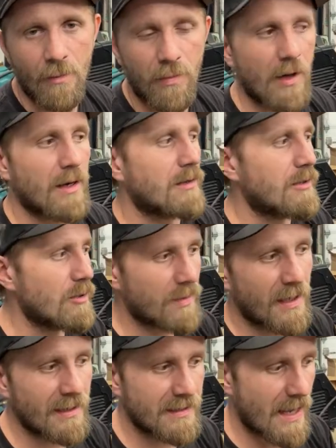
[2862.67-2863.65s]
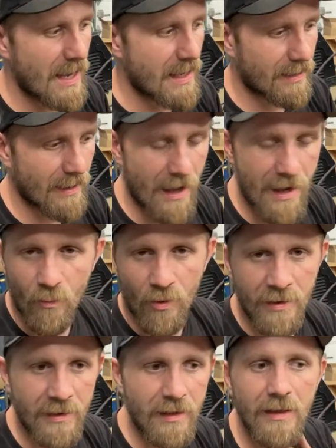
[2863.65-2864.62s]
But you can take a
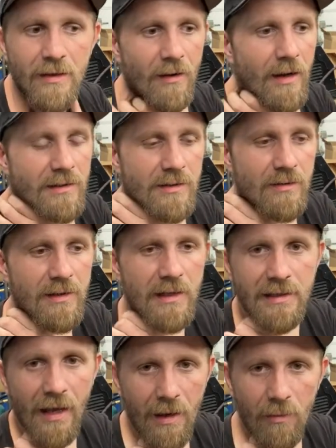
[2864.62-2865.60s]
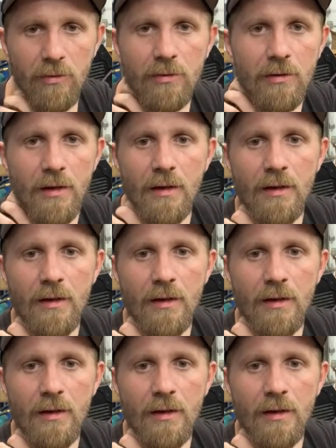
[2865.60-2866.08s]
1D or a 2D table